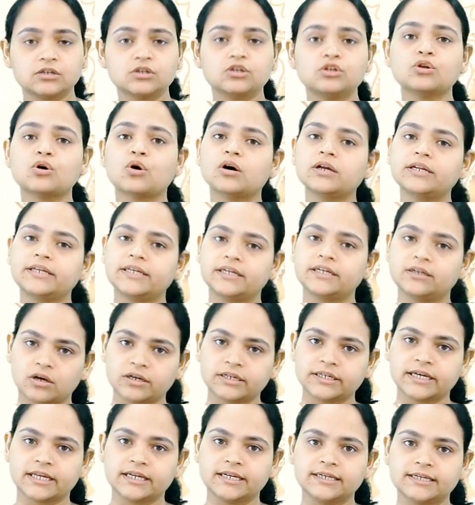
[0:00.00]
nor
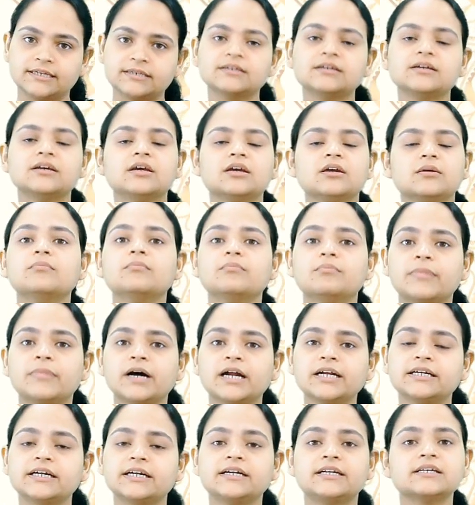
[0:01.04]
inorganic,
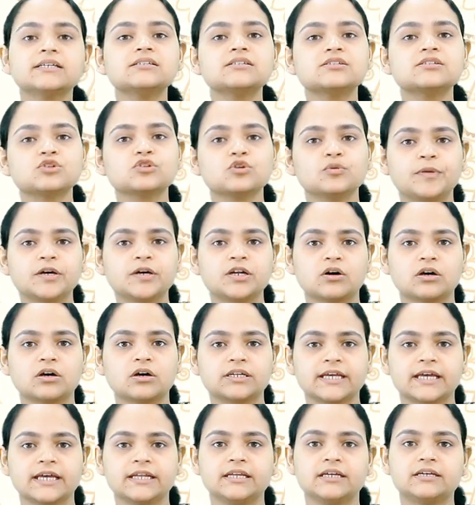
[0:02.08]
but it is
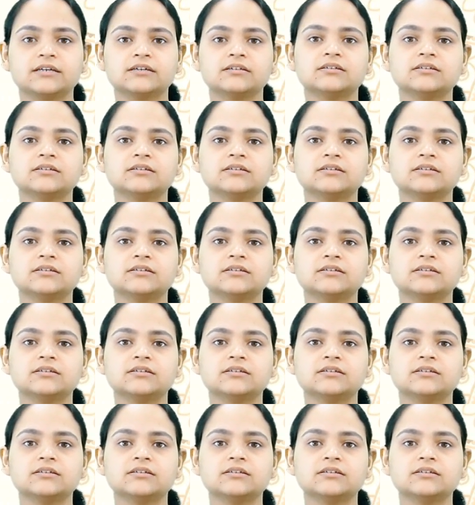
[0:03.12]
superorganic.